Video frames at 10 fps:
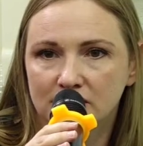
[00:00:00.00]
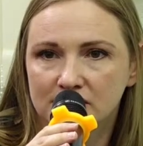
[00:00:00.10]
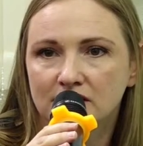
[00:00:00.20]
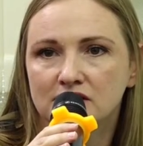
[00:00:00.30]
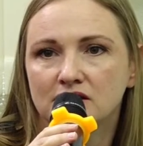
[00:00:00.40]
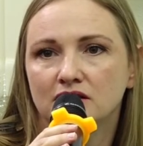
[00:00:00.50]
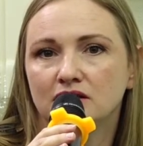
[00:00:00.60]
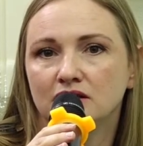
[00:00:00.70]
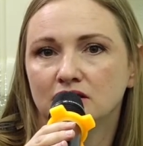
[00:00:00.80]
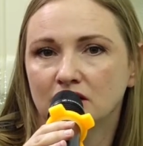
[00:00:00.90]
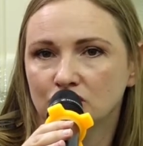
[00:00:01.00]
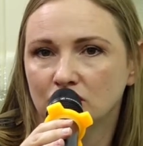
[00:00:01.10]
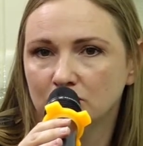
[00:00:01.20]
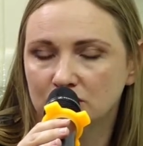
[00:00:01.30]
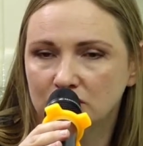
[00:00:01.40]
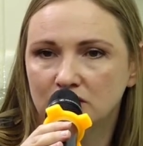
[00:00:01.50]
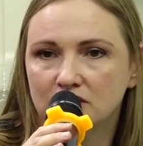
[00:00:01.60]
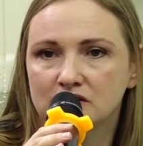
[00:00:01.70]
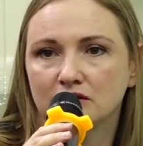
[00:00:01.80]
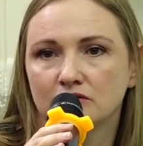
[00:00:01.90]
Our NGOs and
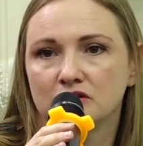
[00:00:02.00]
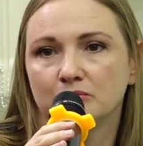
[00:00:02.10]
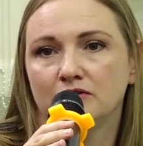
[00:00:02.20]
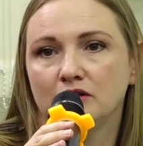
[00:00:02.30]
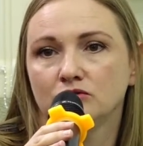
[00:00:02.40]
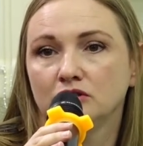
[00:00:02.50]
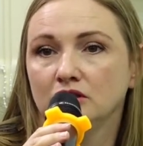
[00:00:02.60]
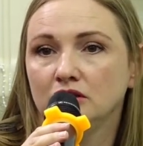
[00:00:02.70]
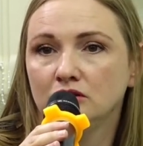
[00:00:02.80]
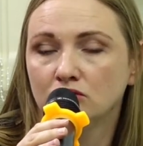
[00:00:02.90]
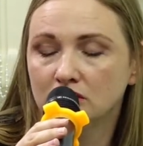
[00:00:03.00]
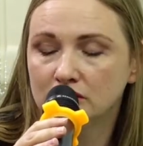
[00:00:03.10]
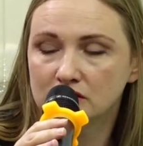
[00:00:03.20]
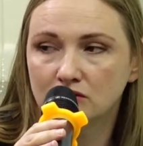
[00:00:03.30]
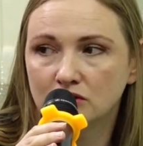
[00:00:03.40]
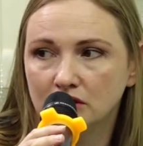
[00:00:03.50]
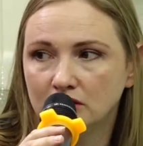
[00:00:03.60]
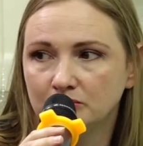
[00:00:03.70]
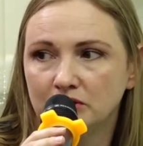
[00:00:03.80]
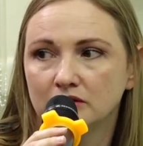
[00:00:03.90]
our media initiative uh, for human rights
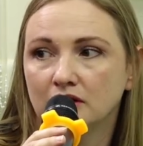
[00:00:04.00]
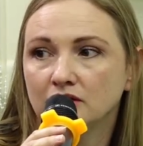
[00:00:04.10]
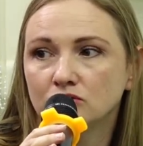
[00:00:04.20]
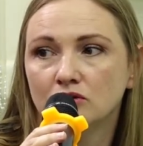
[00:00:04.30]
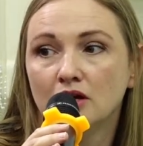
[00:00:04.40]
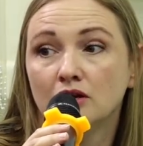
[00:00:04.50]
and coalition of